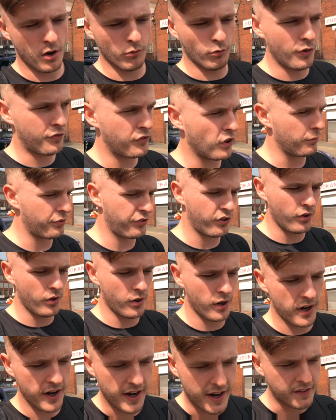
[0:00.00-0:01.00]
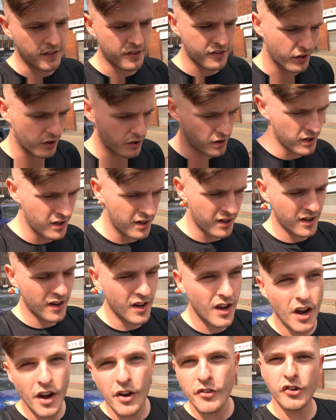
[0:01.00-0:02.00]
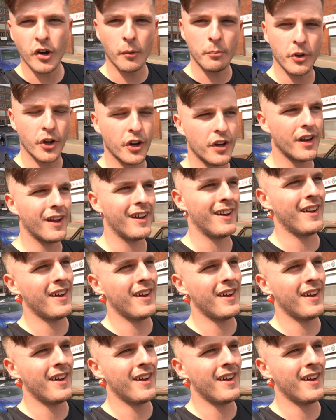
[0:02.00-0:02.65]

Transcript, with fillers: Rooftop shoot in the sun, job done.